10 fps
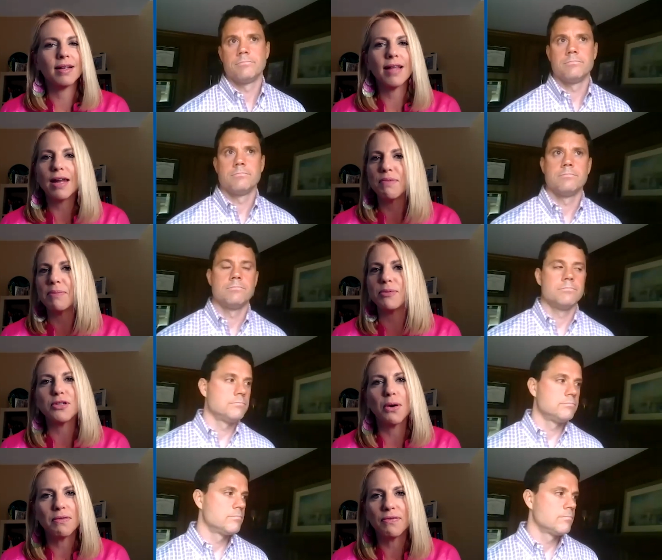Speaker 1: a lot of people
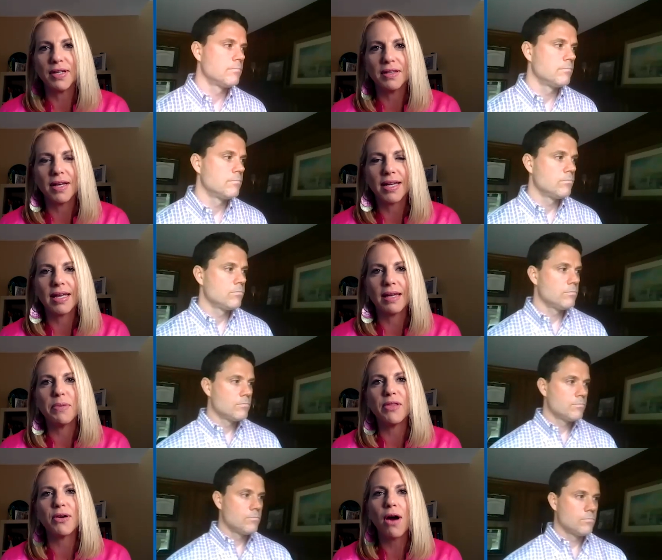don't feel
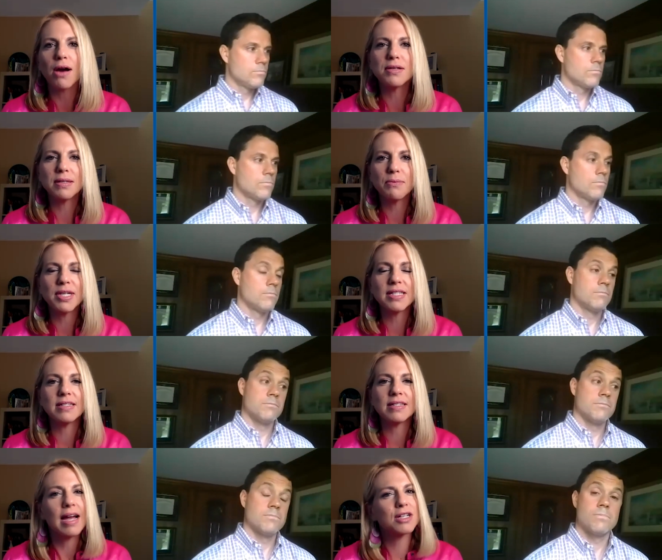lucky, but there are some
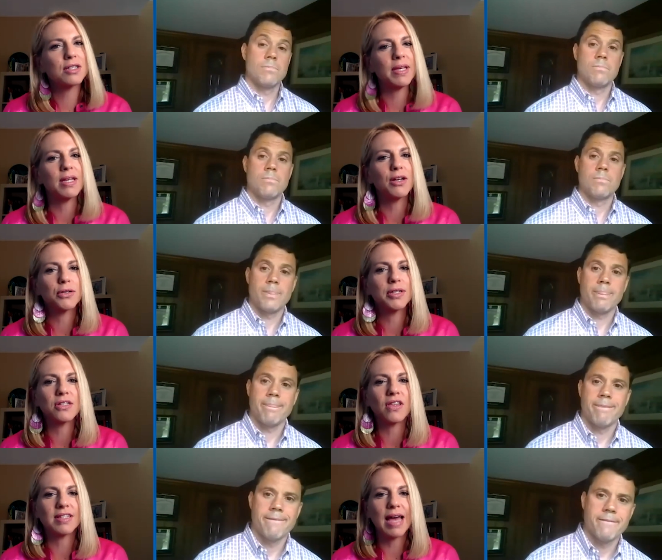reasons to actually be
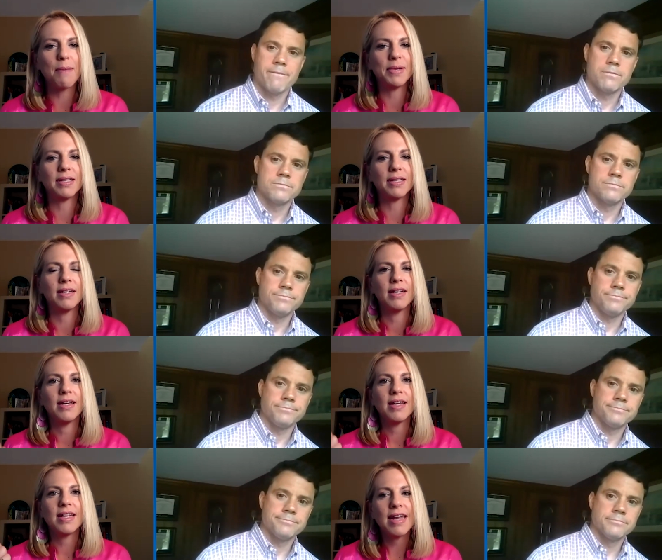encouraged that this happened
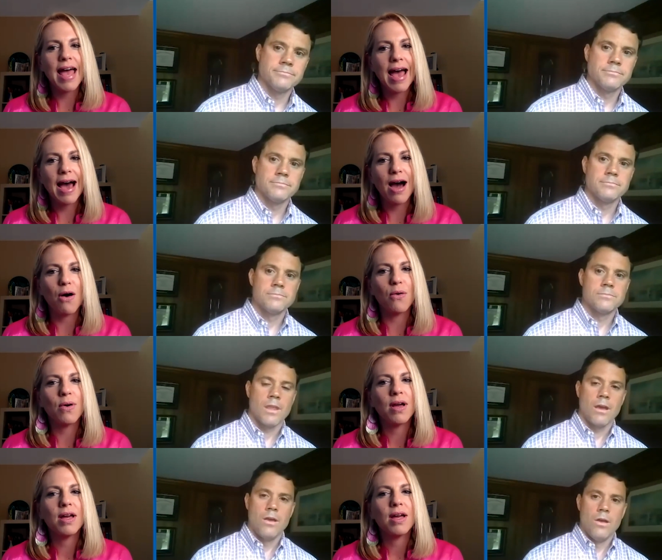
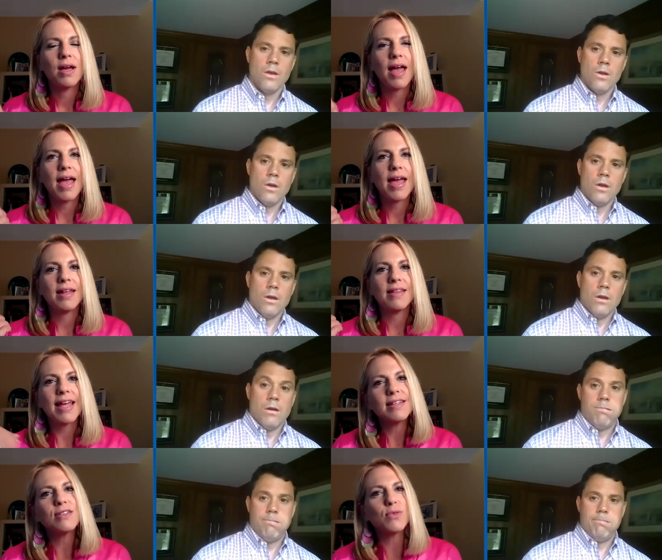now. And
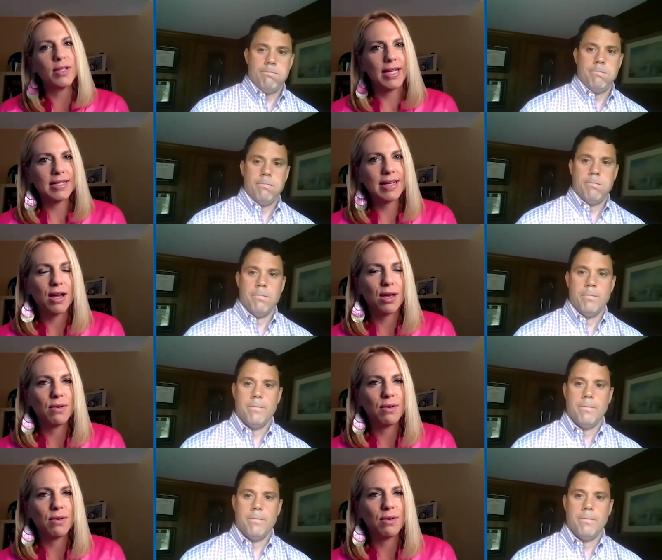that does relate to how you